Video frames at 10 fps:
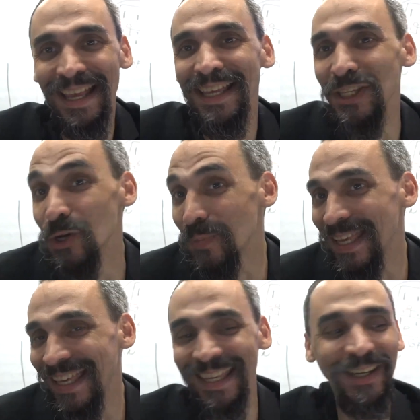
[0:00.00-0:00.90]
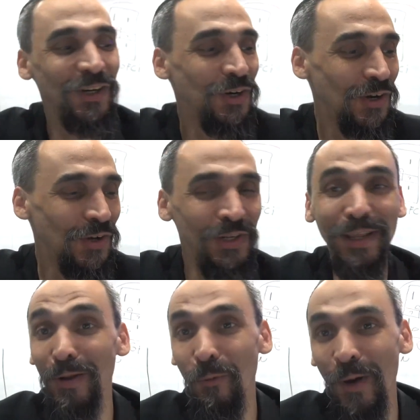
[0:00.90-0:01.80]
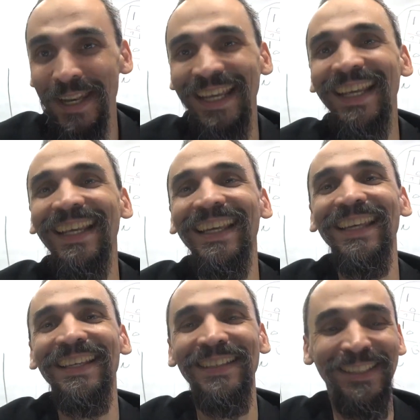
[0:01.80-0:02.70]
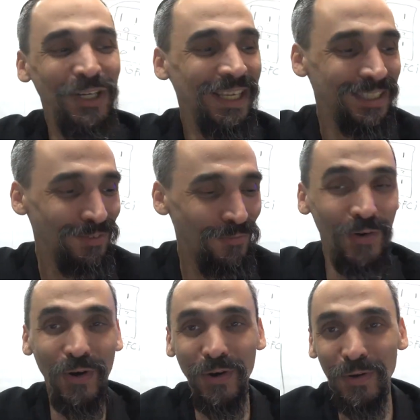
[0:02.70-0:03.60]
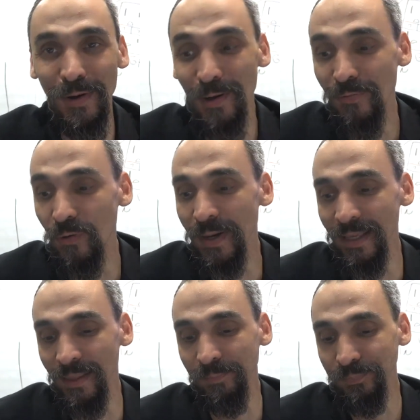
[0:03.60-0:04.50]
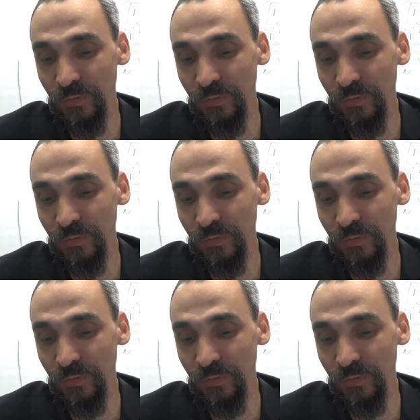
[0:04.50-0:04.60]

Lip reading: newbie or level 1 tricks for breathing.